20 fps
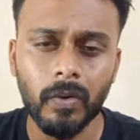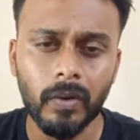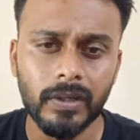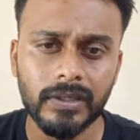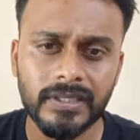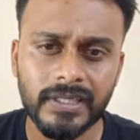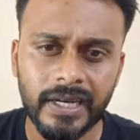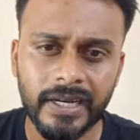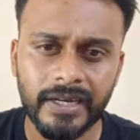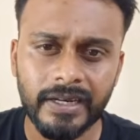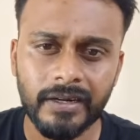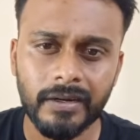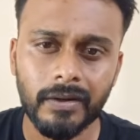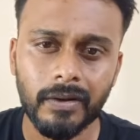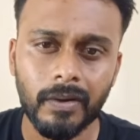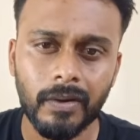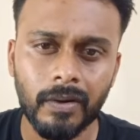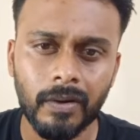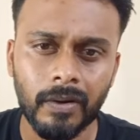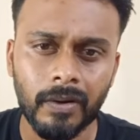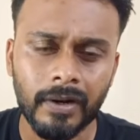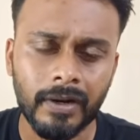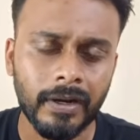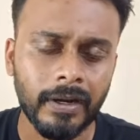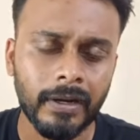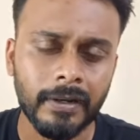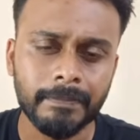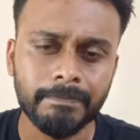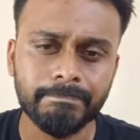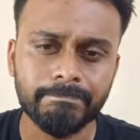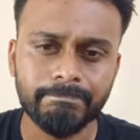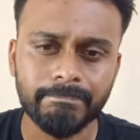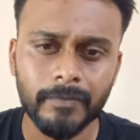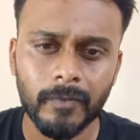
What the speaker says: Google sign in or